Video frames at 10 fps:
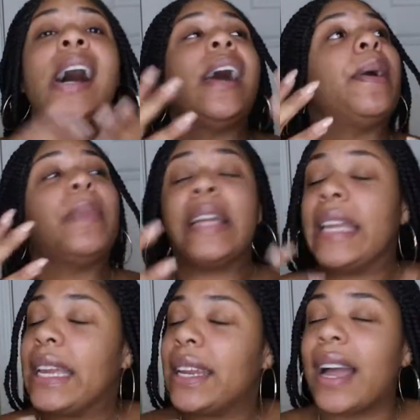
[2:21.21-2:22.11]
Um,
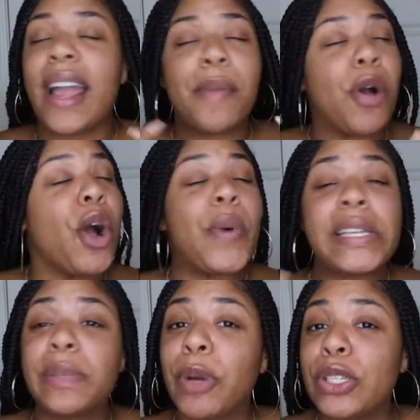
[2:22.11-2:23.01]
again, I am
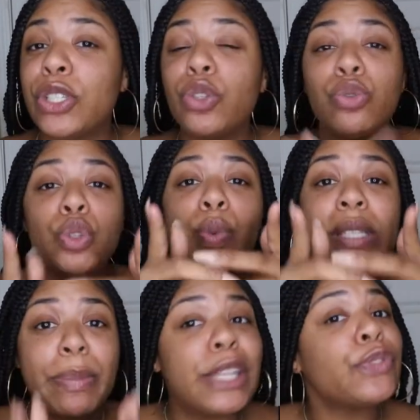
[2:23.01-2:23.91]
always the person who do
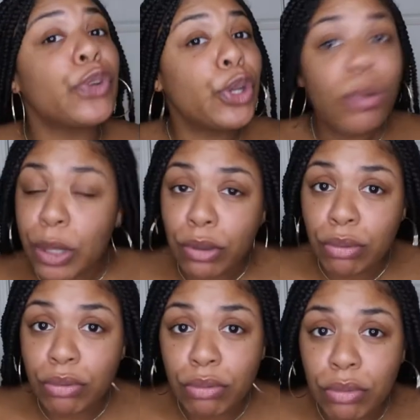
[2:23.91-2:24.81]
what's best for you,
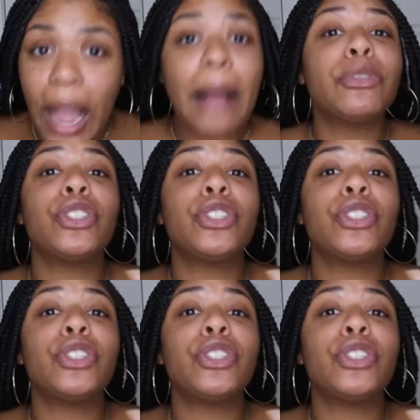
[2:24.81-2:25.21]
boo. I'm